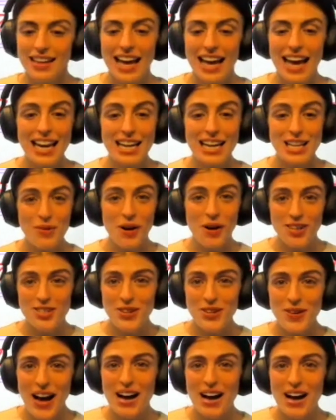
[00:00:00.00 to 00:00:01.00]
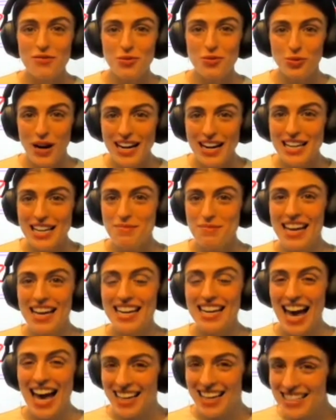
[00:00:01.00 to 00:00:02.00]
And you also have ready-made
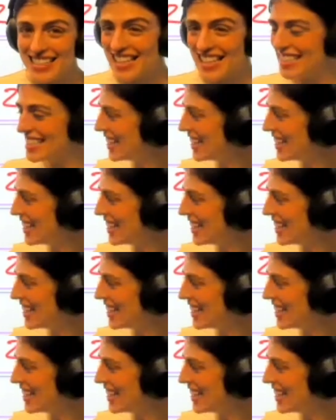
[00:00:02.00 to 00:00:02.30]
exit